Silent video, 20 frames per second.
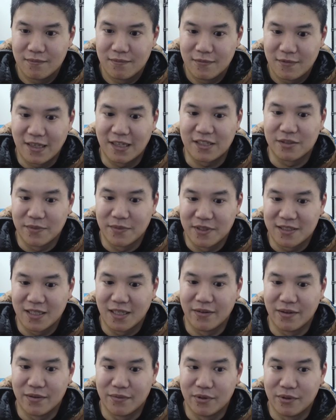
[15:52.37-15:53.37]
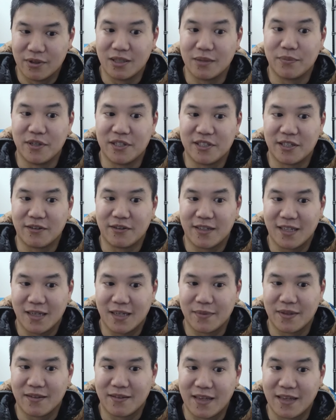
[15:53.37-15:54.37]
Thanks so much, David. Really appreciate your time,
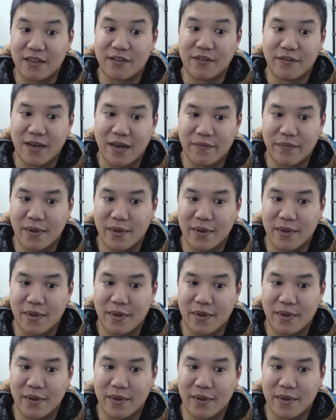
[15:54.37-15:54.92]
and thank you for having me